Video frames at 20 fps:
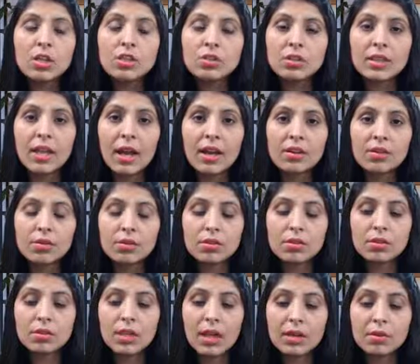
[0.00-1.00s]
So
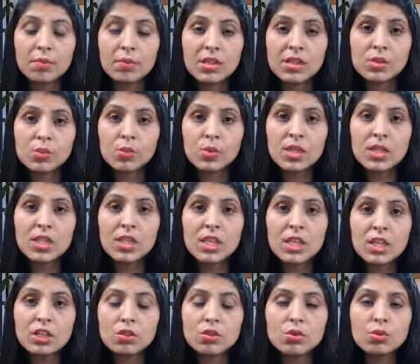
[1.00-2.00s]
that means we
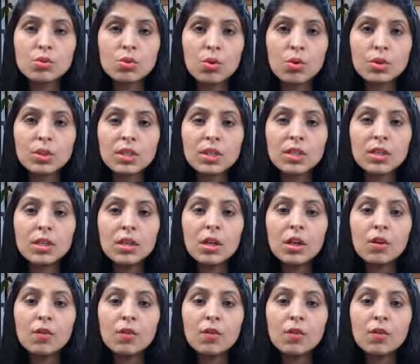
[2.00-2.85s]
need to know the